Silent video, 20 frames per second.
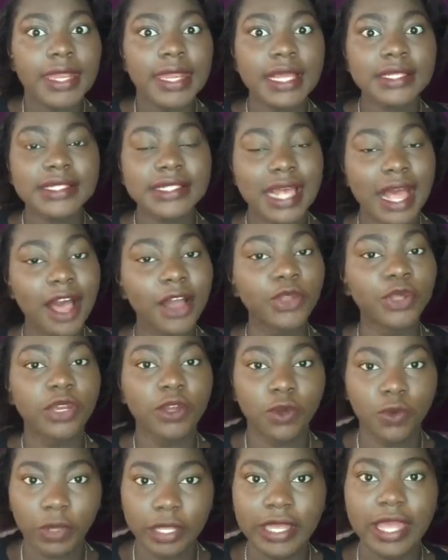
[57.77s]
that is how you
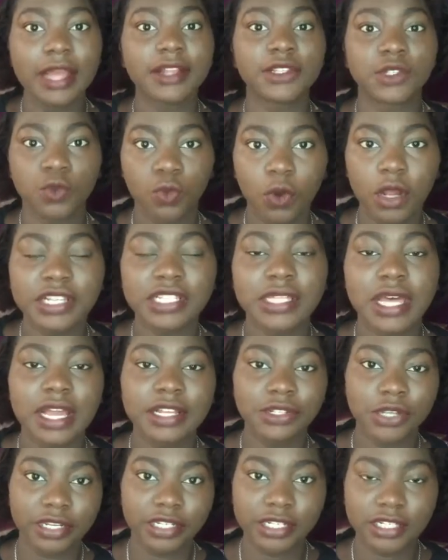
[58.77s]
can get to watch
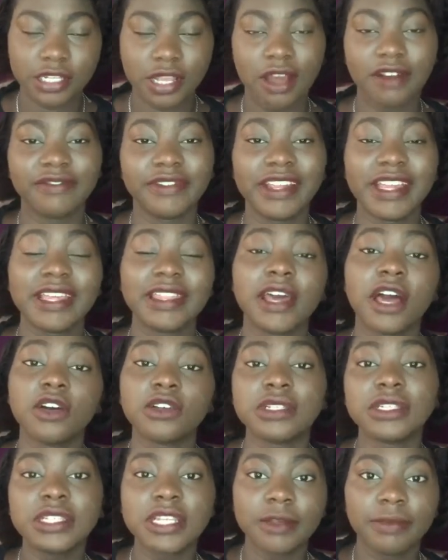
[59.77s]
Star Trek Discovery, either
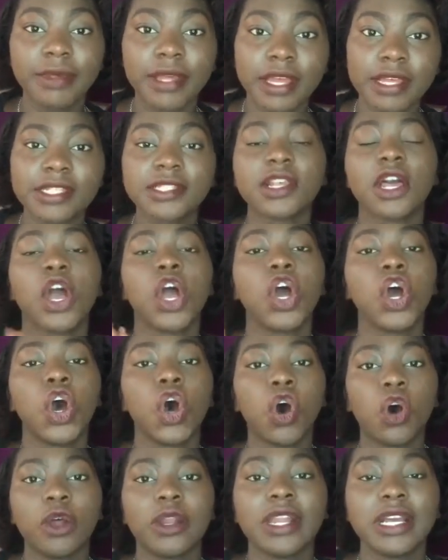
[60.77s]
on CBS
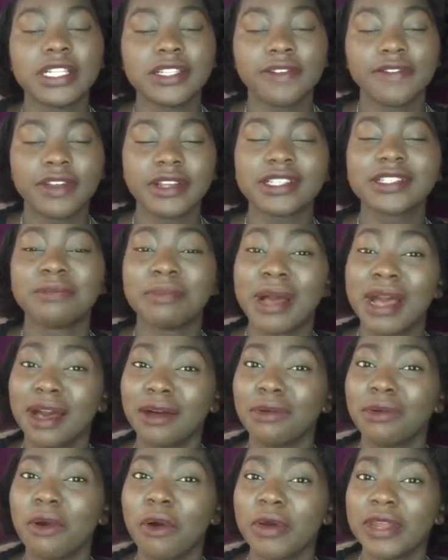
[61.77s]
or Netflix. But
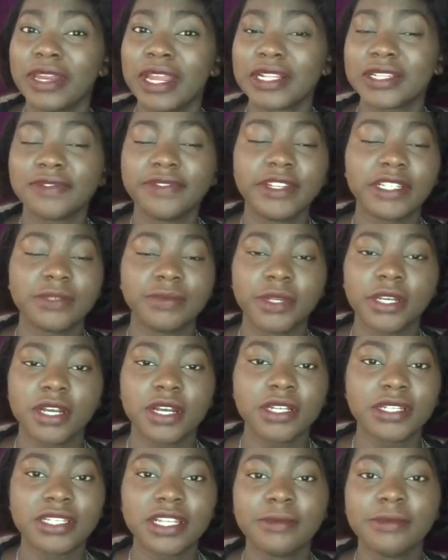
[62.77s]
I'll go with Netflix
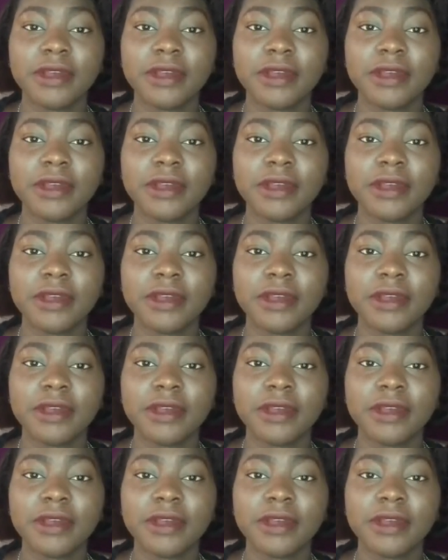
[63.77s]
because